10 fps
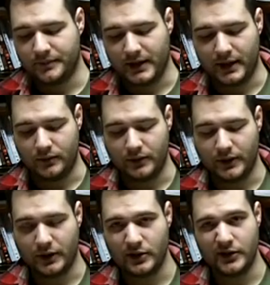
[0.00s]
And
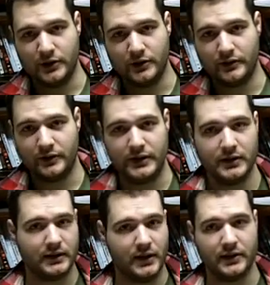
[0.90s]
without a
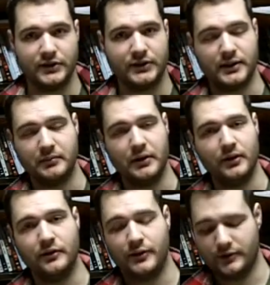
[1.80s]
QEV, again, stick
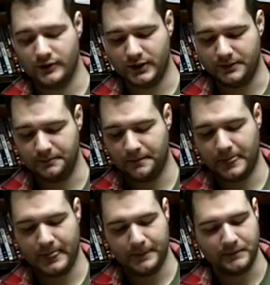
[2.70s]
below 15
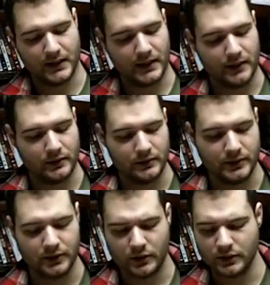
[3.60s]
and you'll
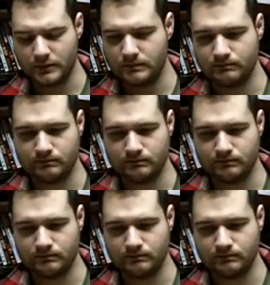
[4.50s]
be golden.